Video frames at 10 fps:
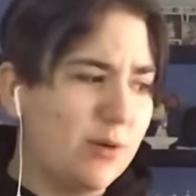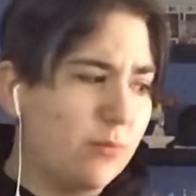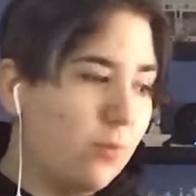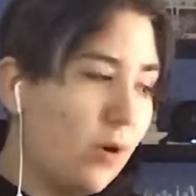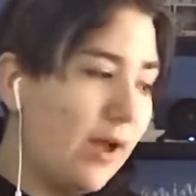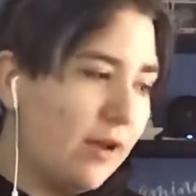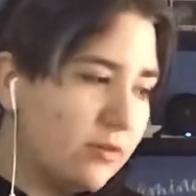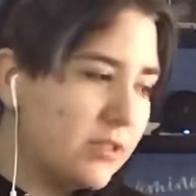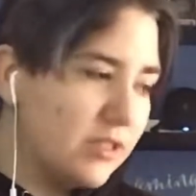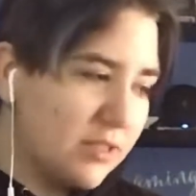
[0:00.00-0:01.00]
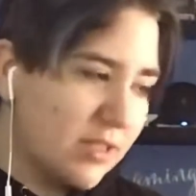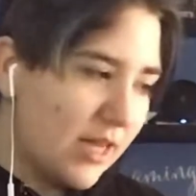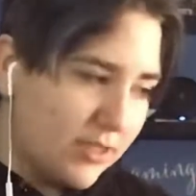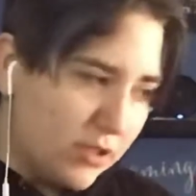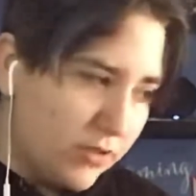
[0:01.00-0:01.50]
what else is
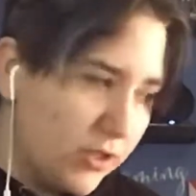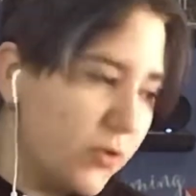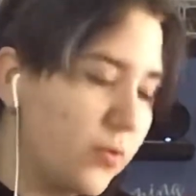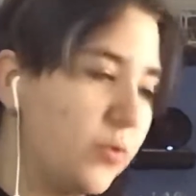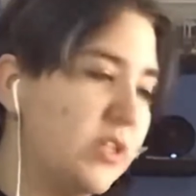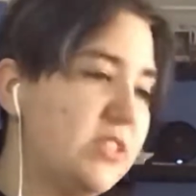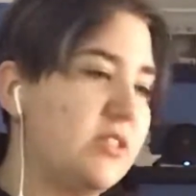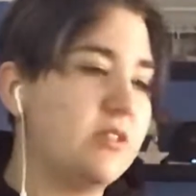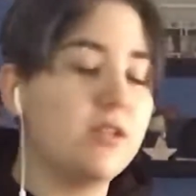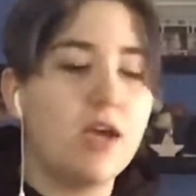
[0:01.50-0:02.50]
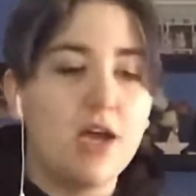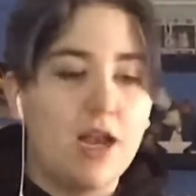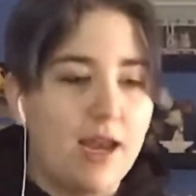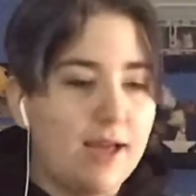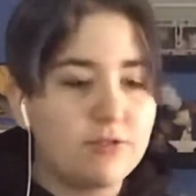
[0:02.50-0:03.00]
there to do? We're
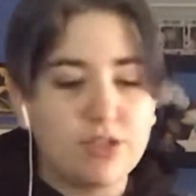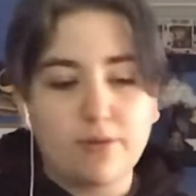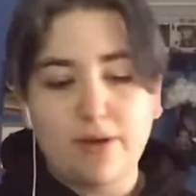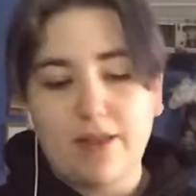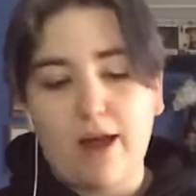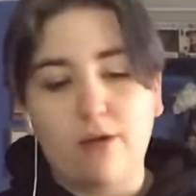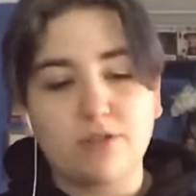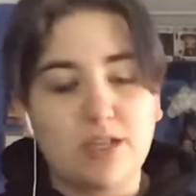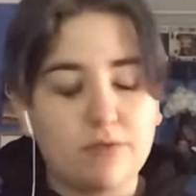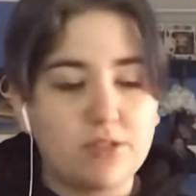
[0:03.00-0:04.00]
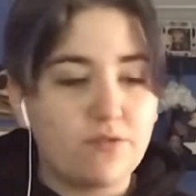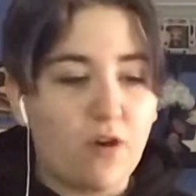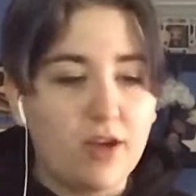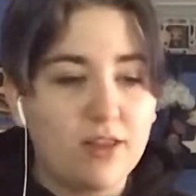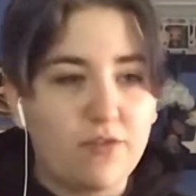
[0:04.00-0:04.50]
lounging around the house. It was
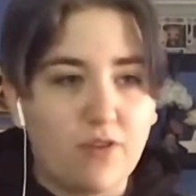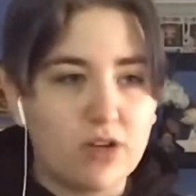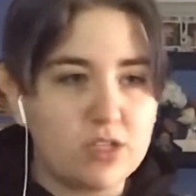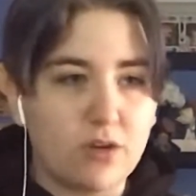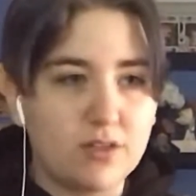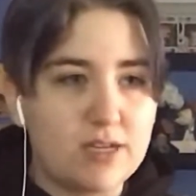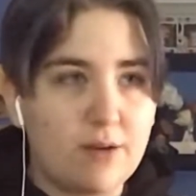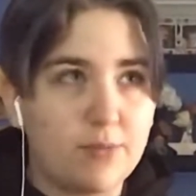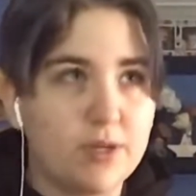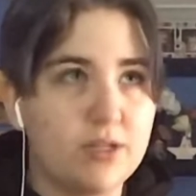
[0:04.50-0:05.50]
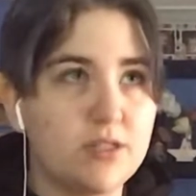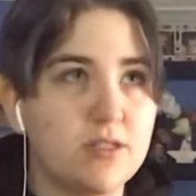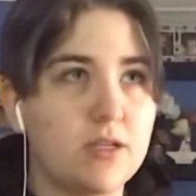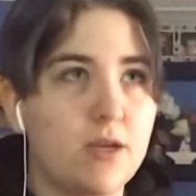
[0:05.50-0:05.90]
fine the first lockdown because